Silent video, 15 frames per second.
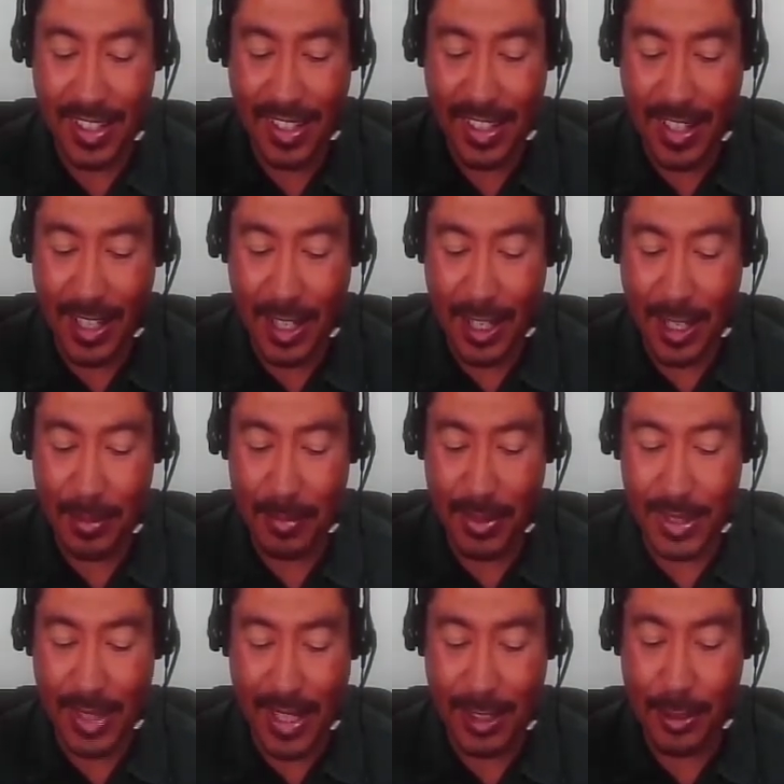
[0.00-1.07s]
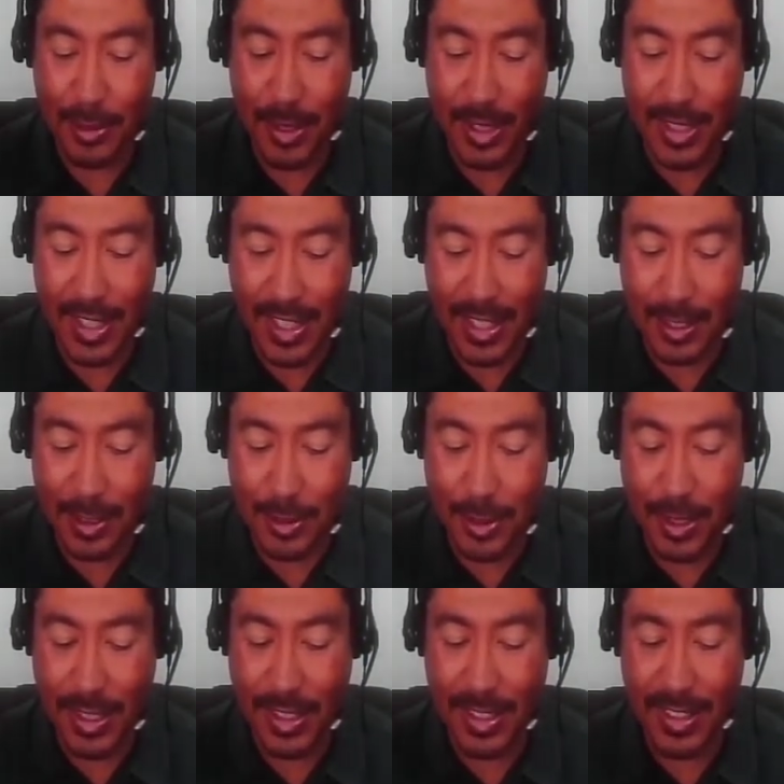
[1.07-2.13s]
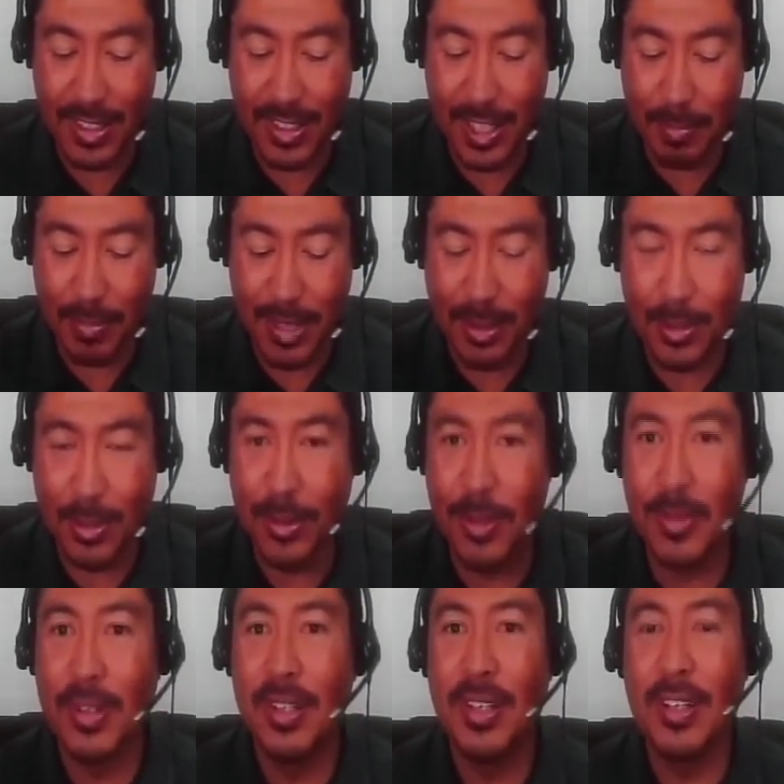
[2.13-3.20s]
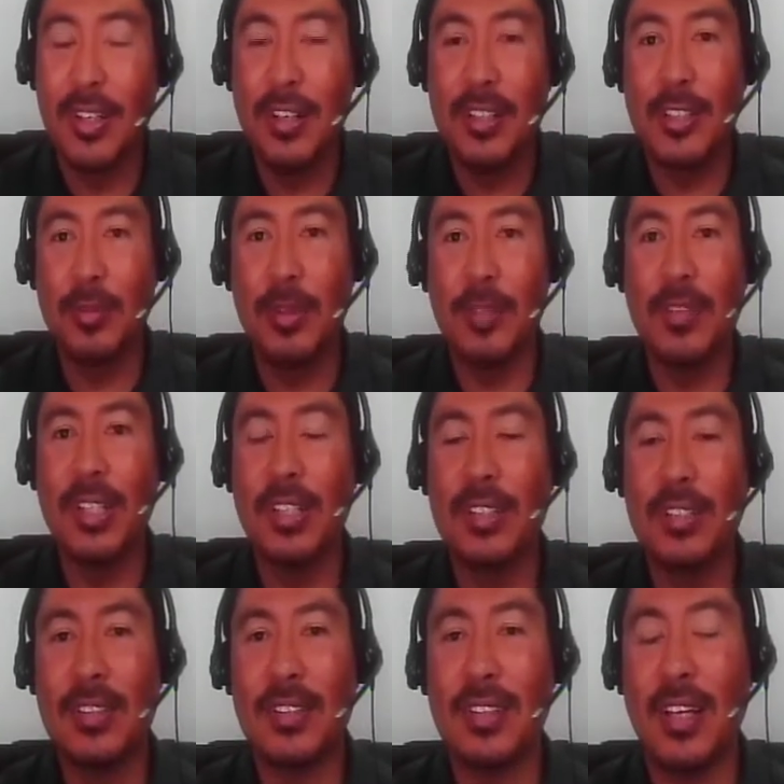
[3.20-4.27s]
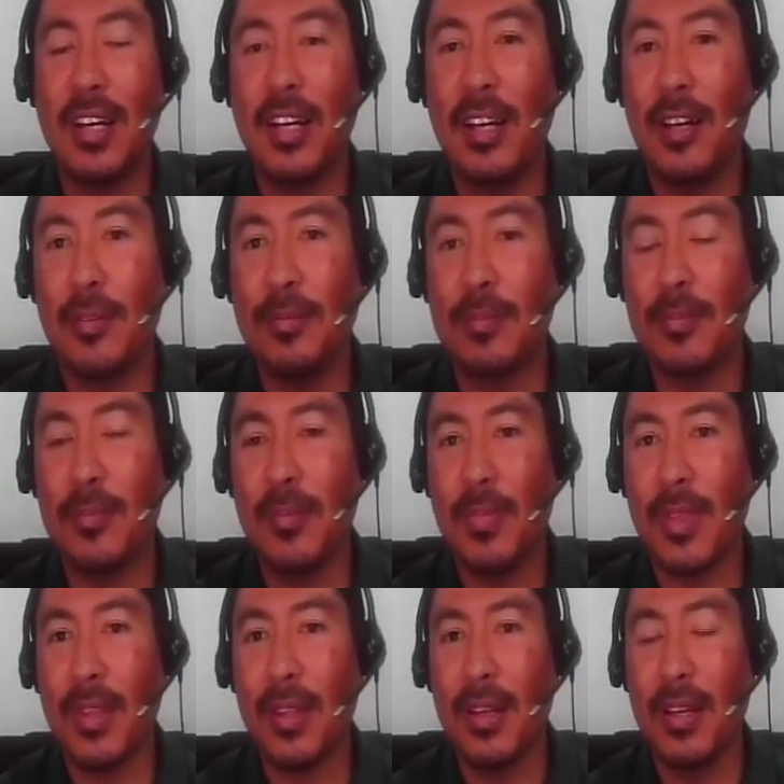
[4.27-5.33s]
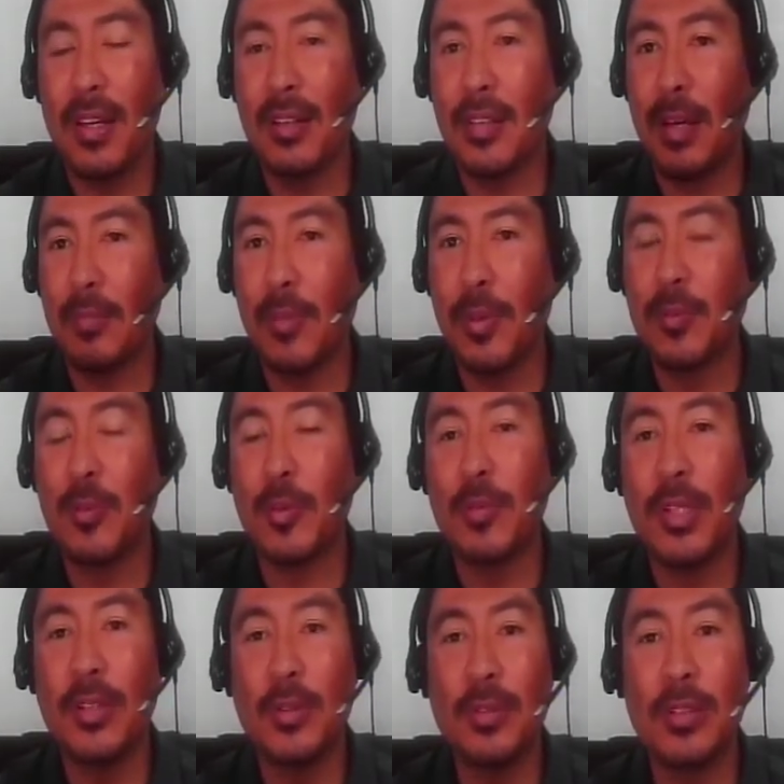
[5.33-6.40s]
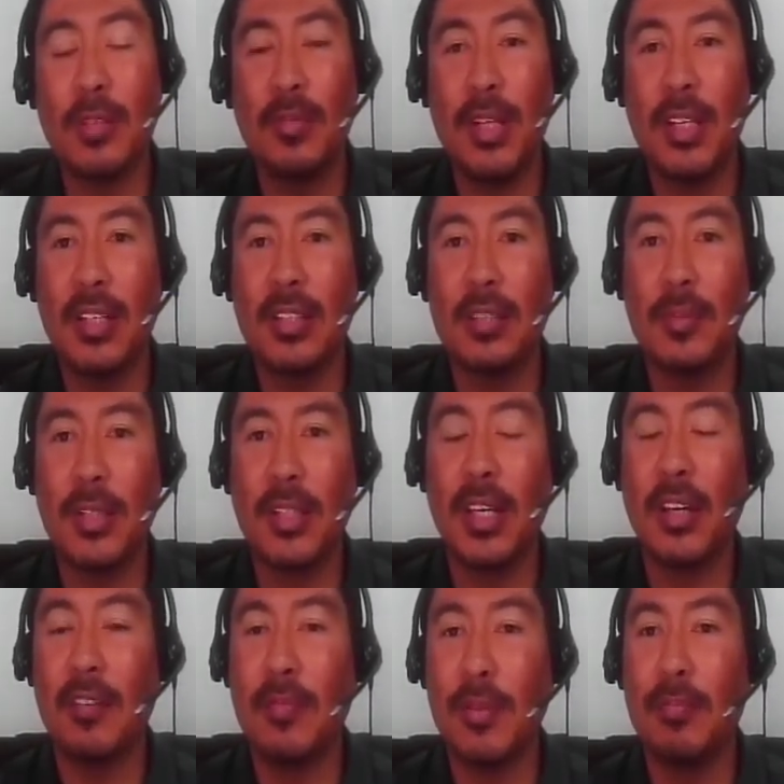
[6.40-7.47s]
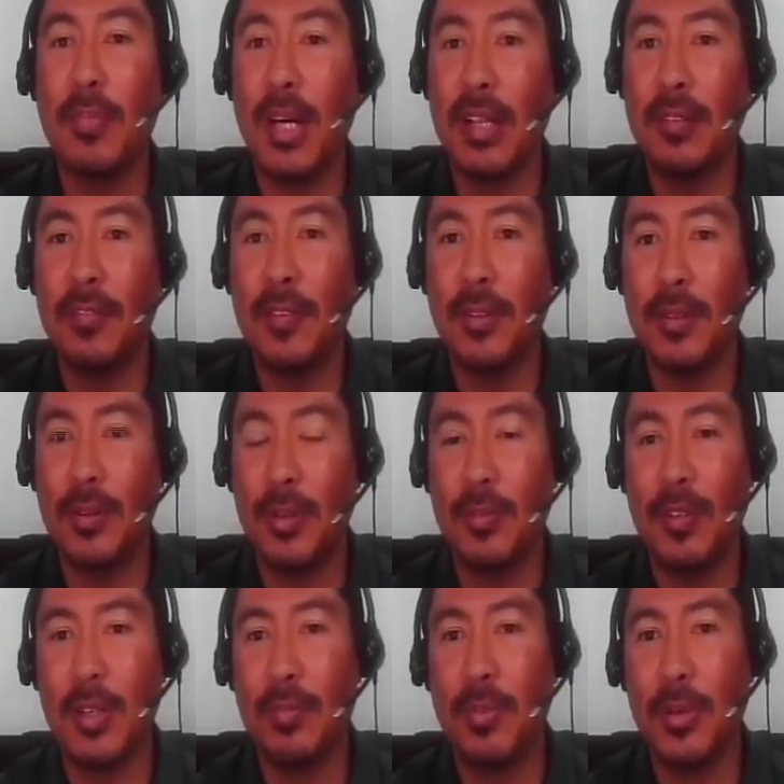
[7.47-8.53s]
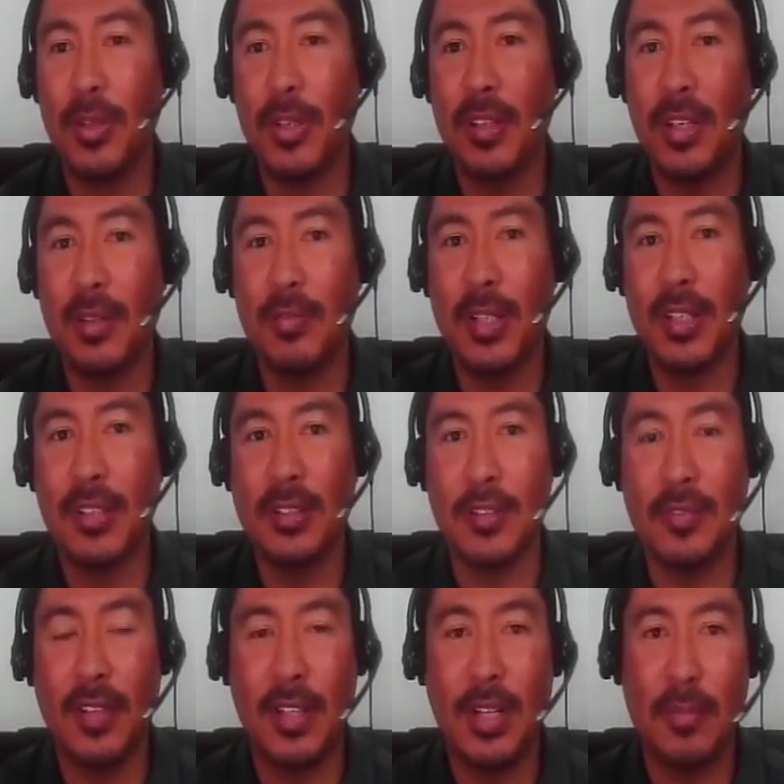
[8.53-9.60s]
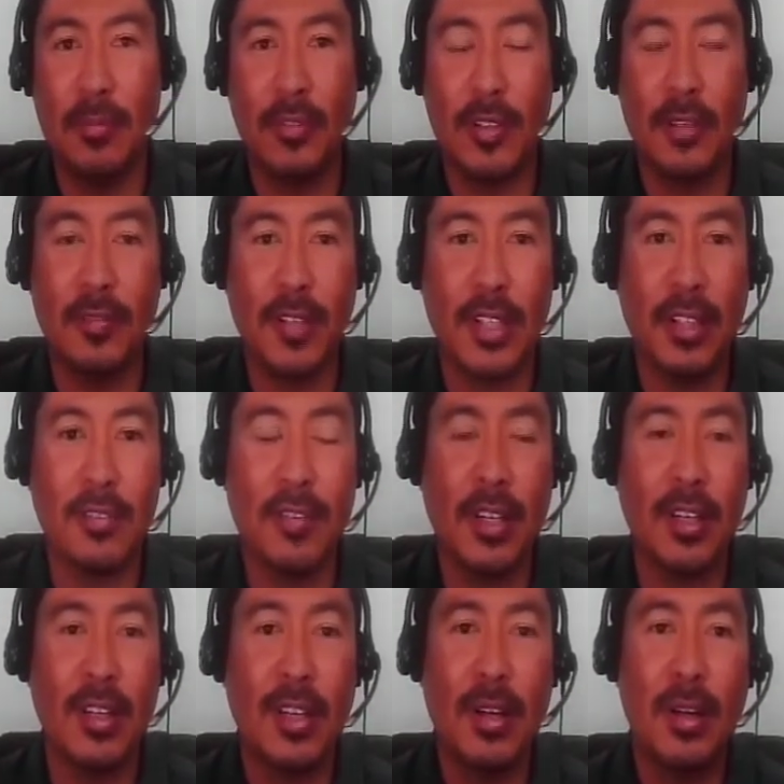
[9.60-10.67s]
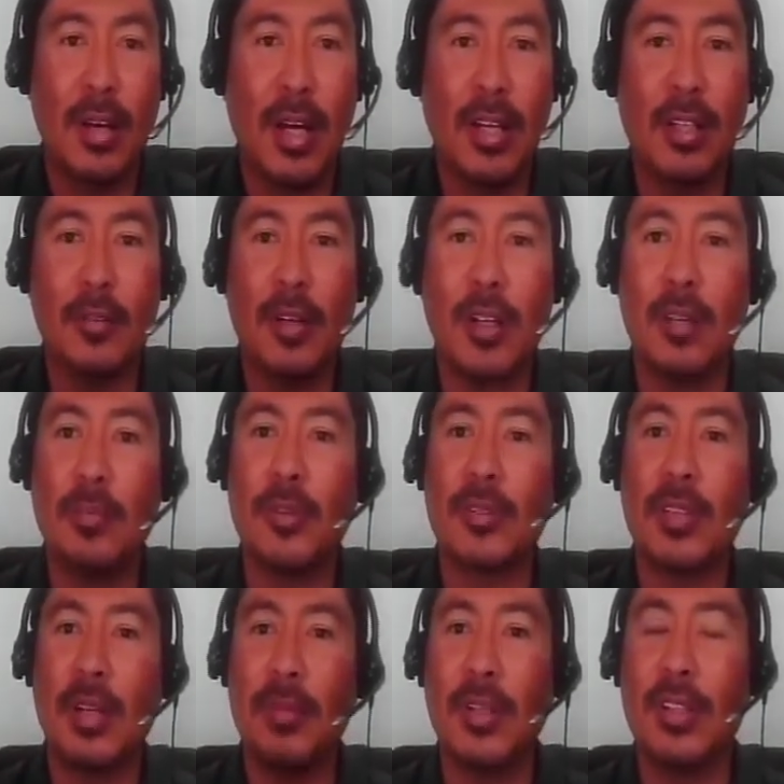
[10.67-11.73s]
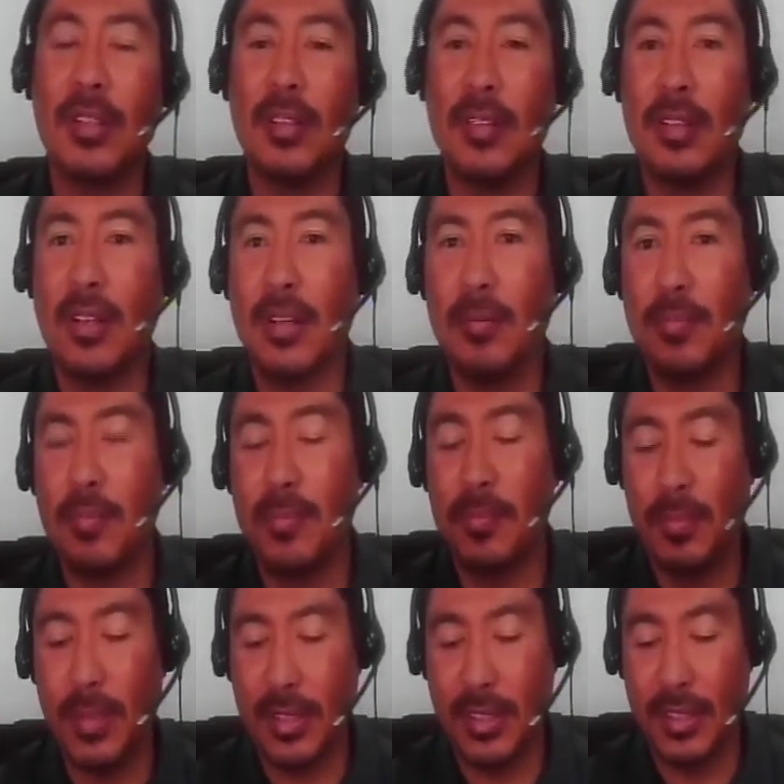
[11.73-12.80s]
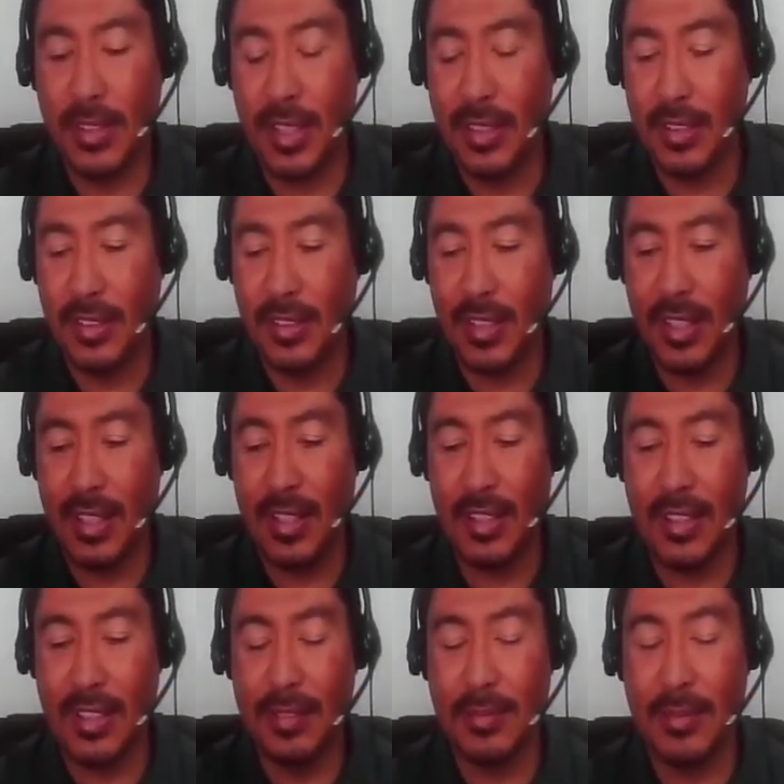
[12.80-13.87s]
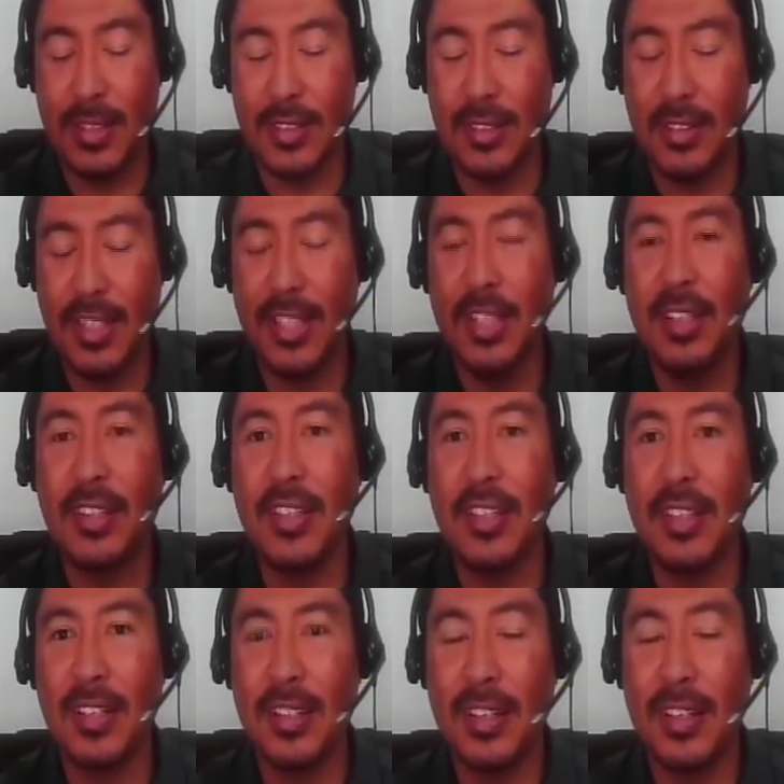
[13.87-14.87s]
um, Dieldrin, Endrin, Heptachlor. Some of these um, uh, were being used in Belize, but they have been banned for over a period of time because of the harmful effect. In fact, I think one of the most common uh, pesticides is, uh, is DDT.